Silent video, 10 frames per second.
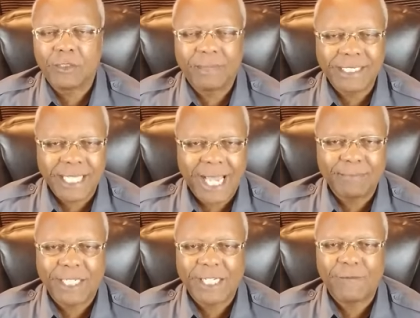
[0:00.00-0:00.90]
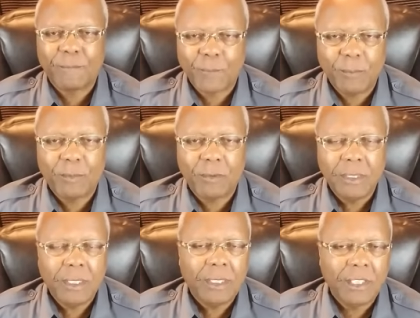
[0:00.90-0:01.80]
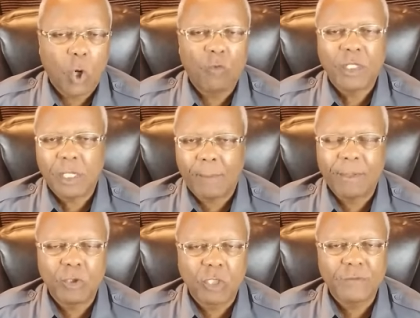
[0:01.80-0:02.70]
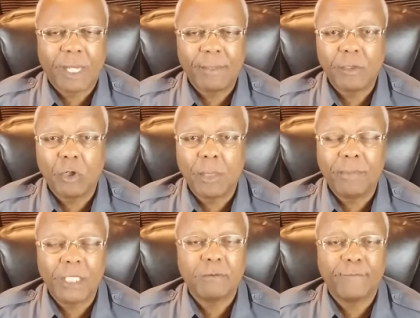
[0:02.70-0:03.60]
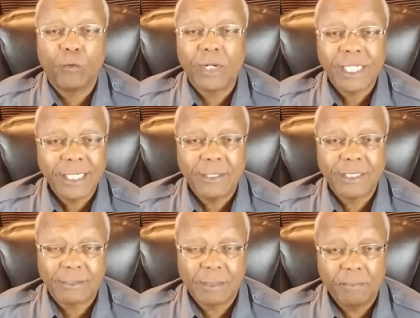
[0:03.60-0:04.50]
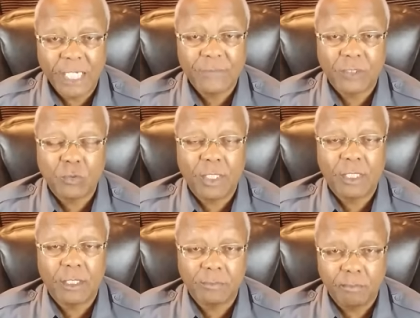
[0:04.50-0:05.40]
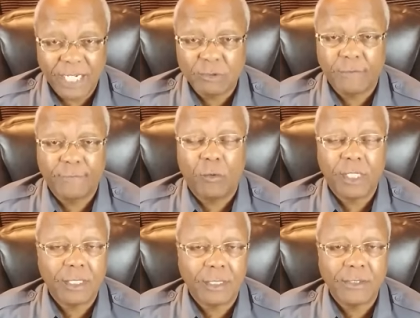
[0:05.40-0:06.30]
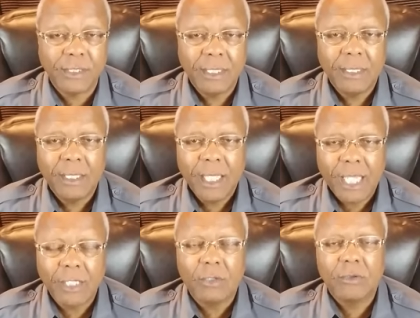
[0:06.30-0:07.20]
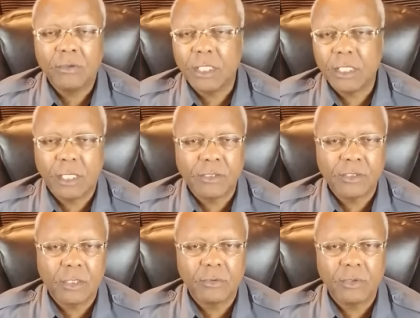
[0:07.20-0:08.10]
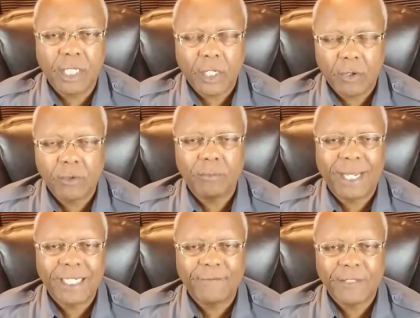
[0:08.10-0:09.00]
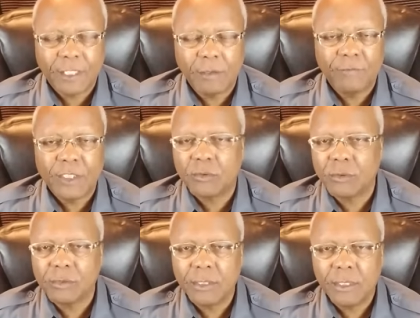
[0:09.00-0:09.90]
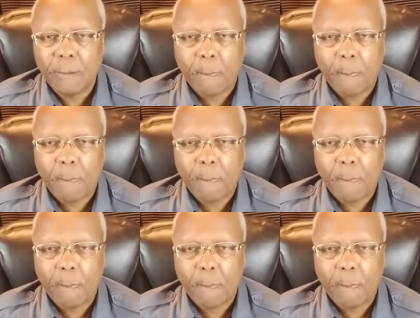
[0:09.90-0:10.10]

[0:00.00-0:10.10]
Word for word: so many times by different people over the, I've been doing this, I've been doing ministry for 40 years. I was in business for 20 years, ministry for 40 years. And, you know, through the years, you know, you get hurt by different individuals